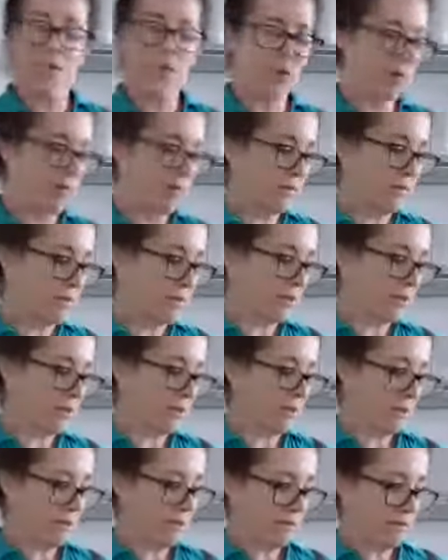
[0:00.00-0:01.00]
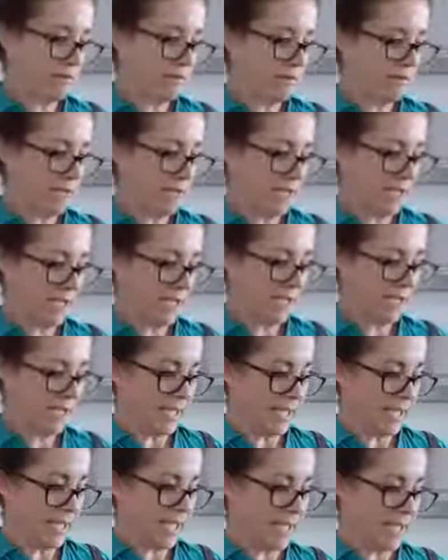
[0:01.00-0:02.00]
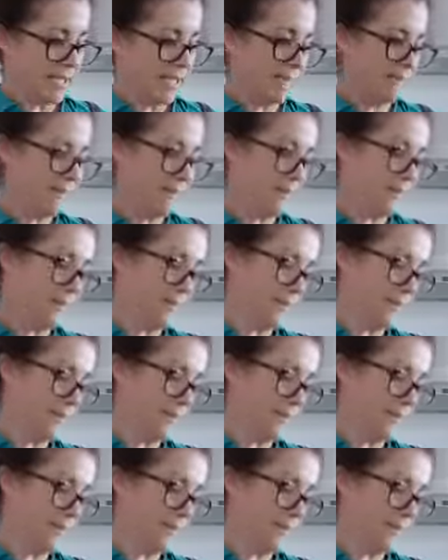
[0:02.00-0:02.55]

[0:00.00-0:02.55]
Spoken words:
of vanilla.